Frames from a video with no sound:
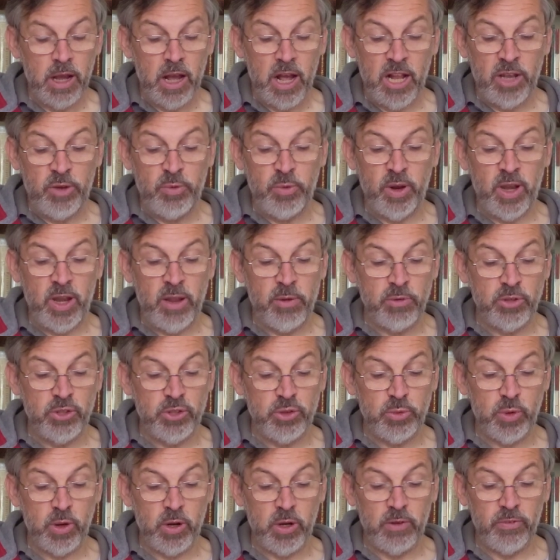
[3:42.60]
And when he was
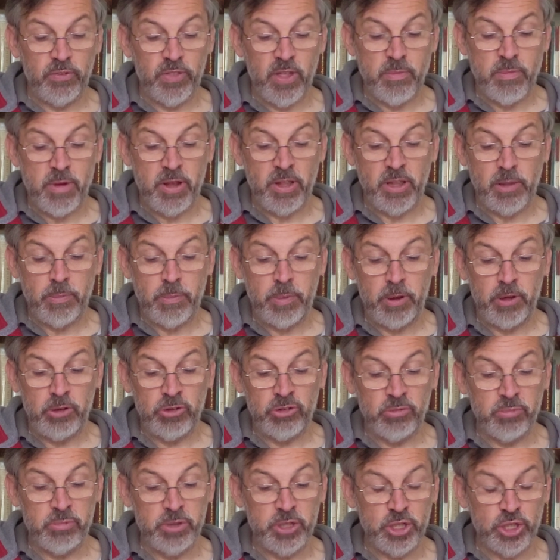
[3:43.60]
12, they made the
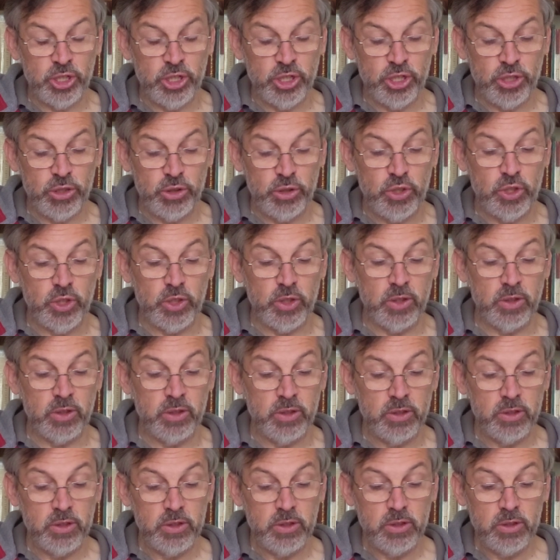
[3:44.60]
pilgrimage as usual.
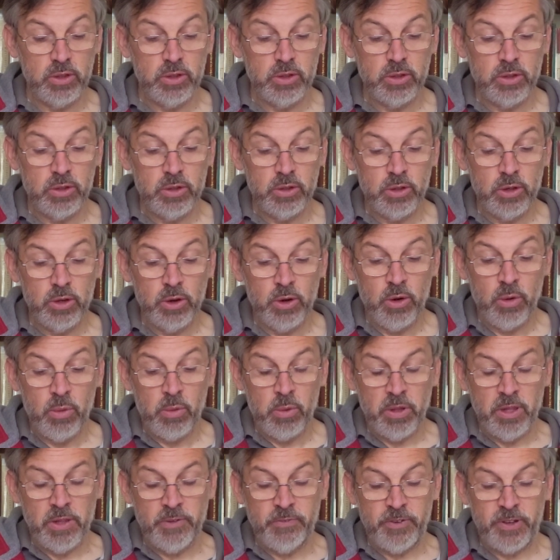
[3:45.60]

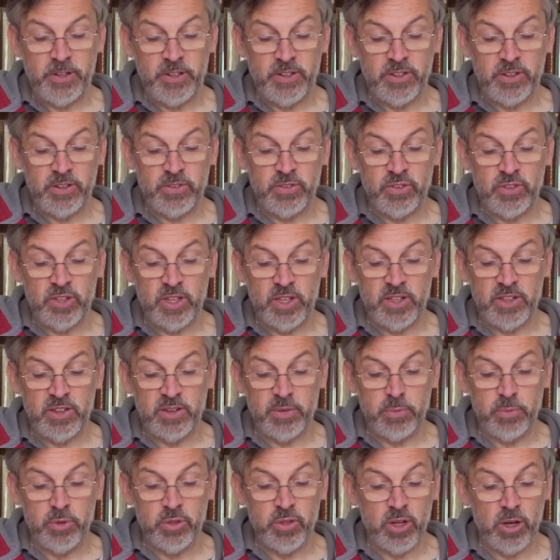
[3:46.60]
When the festive
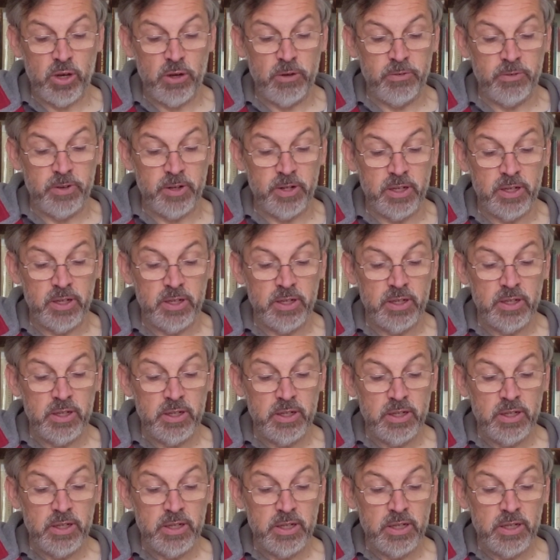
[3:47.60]
season was over,
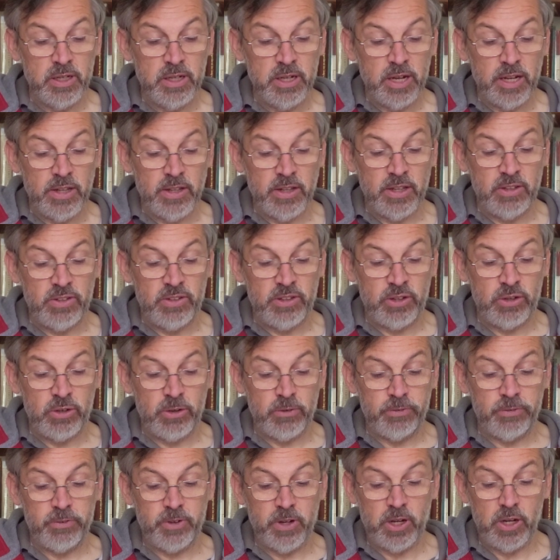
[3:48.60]
and they set
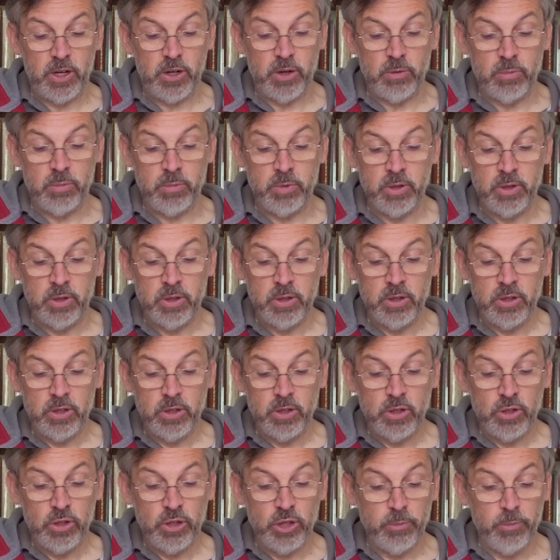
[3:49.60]
off for home,
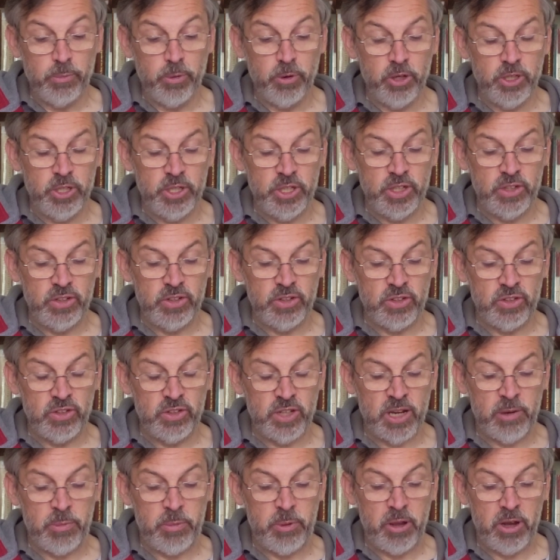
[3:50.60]
the boy Jesus
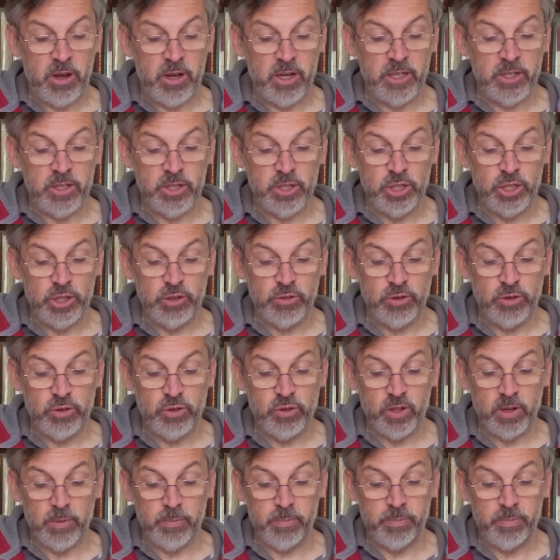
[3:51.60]
stayed behind in
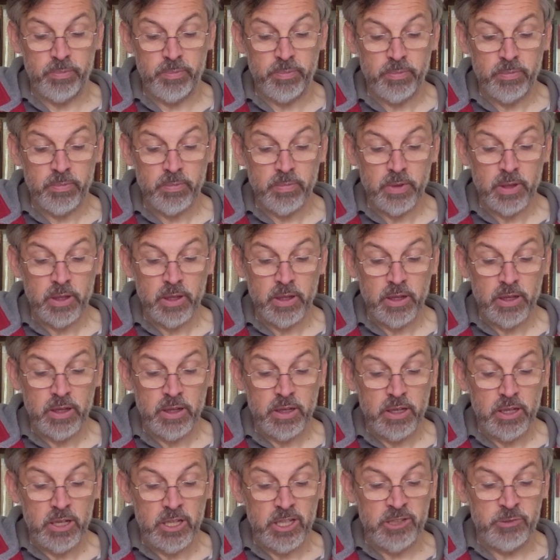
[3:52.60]
Jerusalem.
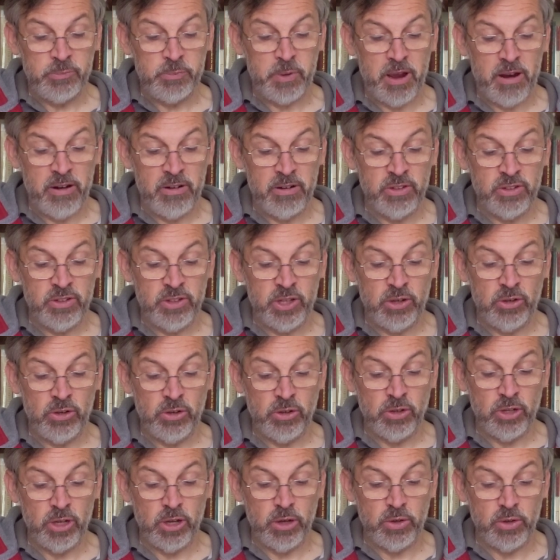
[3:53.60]
His parents did
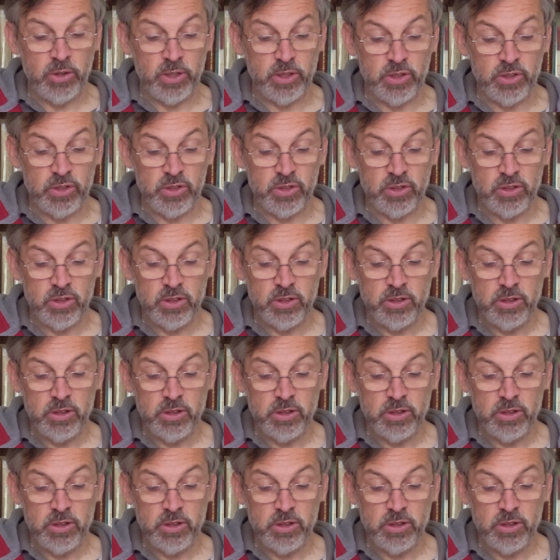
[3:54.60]
not know this,